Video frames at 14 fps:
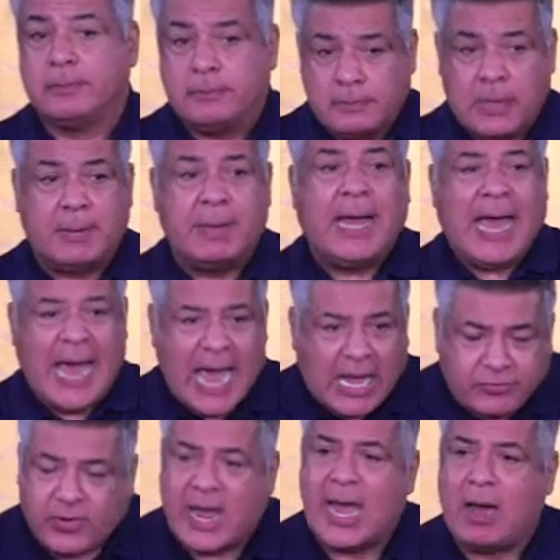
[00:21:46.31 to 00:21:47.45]
Amen. Ask
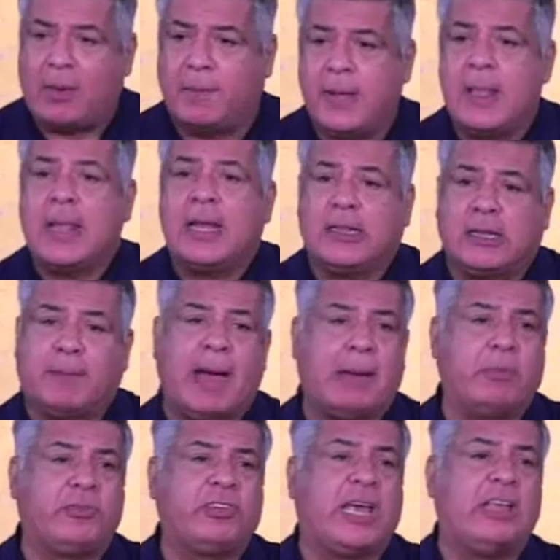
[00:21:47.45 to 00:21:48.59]
for help. The Bible
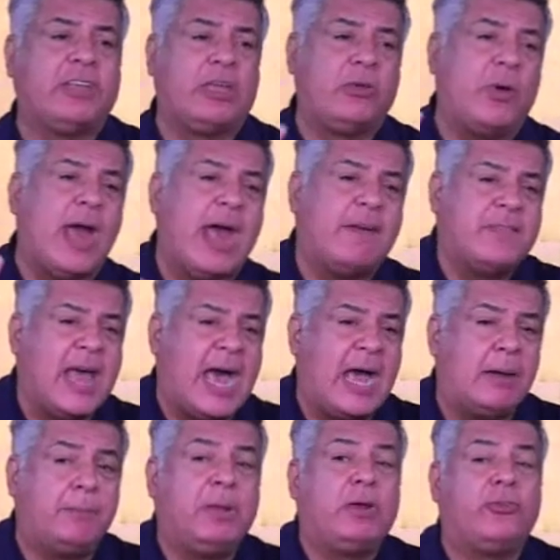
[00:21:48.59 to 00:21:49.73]
says that you have not
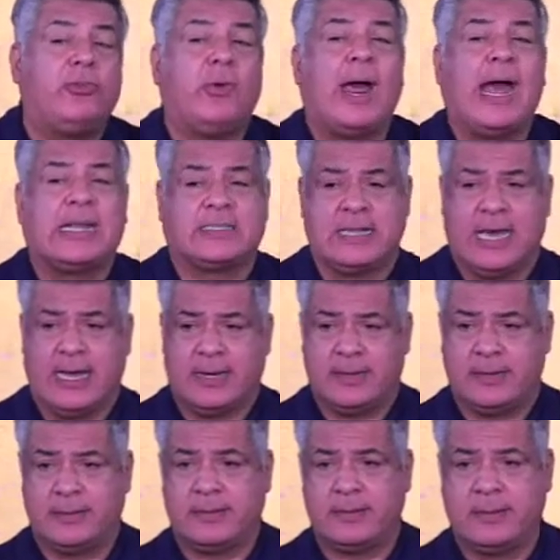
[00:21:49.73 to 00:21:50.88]
because you ask not.
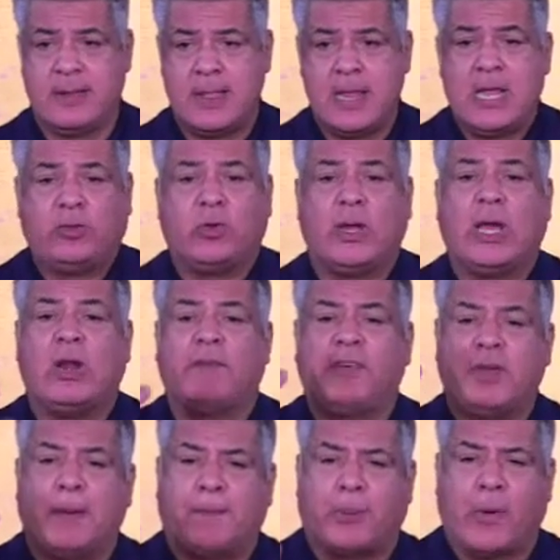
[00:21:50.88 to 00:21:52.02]
So get off of
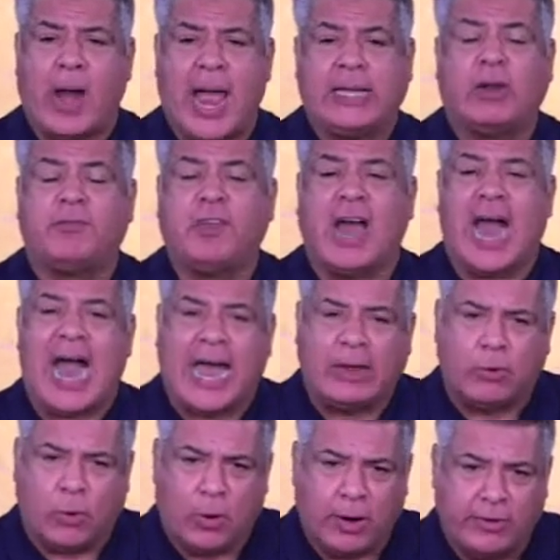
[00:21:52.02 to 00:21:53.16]
your pride, get off your high
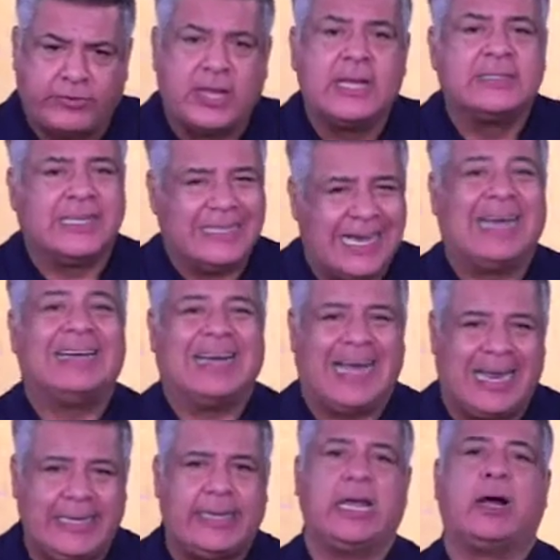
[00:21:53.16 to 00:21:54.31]
horse. Say, God, I
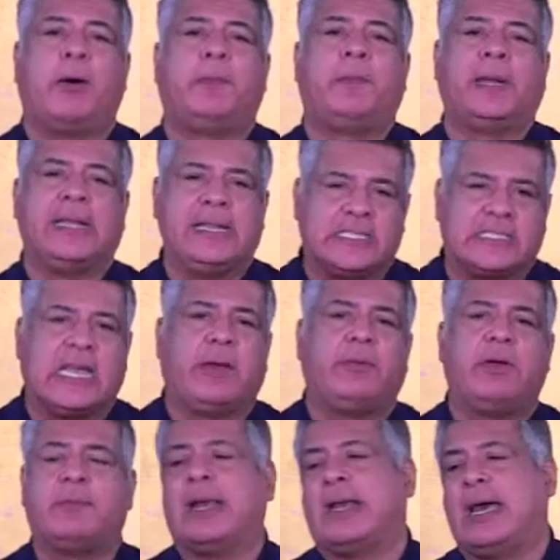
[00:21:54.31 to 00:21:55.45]
need help in this area of
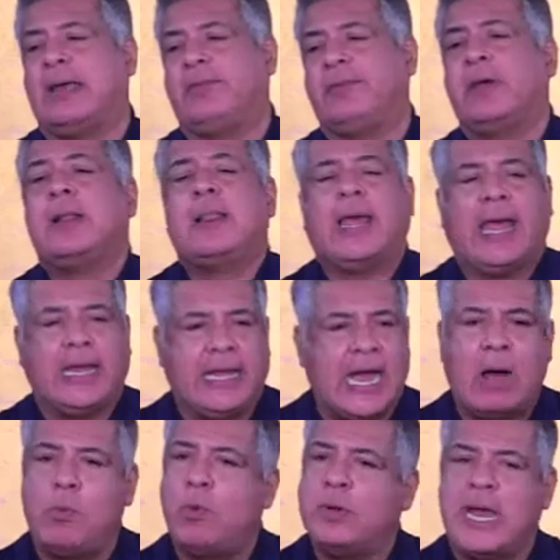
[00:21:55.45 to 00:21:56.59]
my life. And
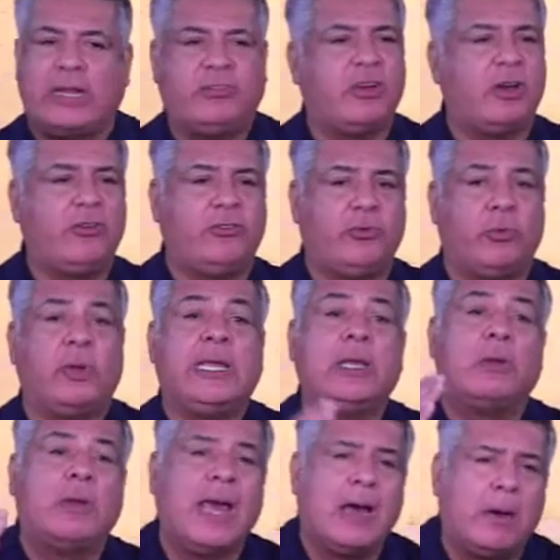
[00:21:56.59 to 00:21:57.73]
God will not judge you, He'll
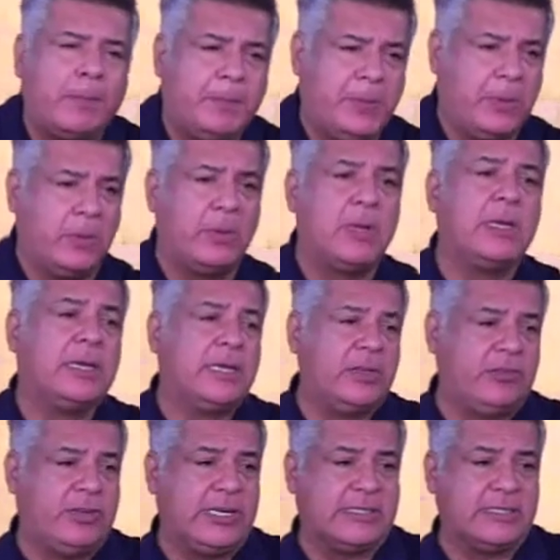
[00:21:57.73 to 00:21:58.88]
help you in
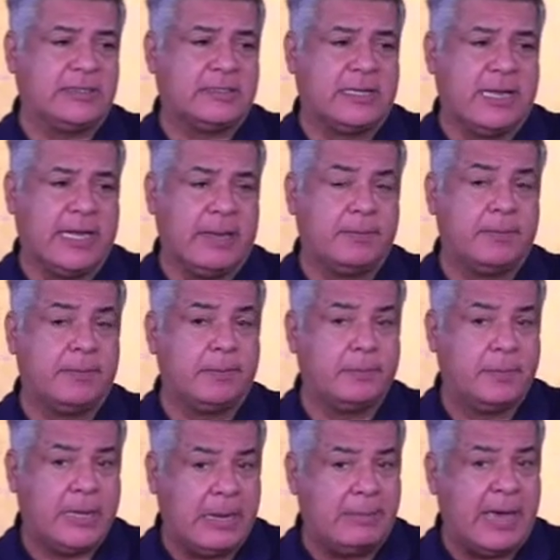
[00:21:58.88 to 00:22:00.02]
Jesus' name.
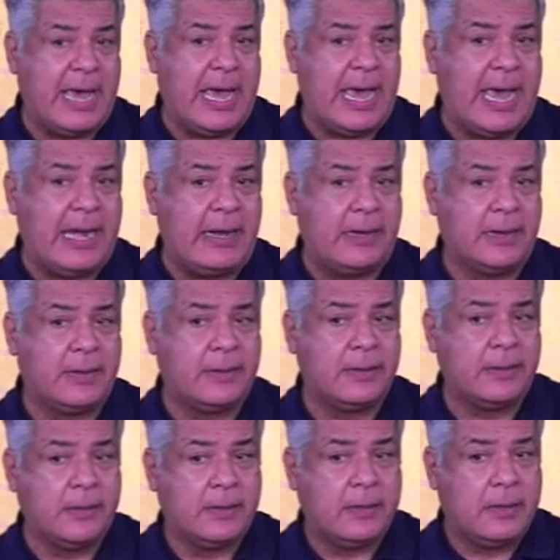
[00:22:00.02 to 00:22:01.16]
Amen.
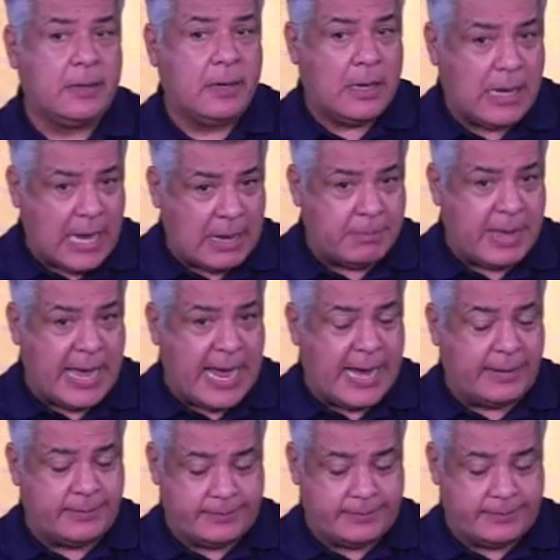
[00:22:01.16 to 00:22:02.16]
Amen. Amen. Amen.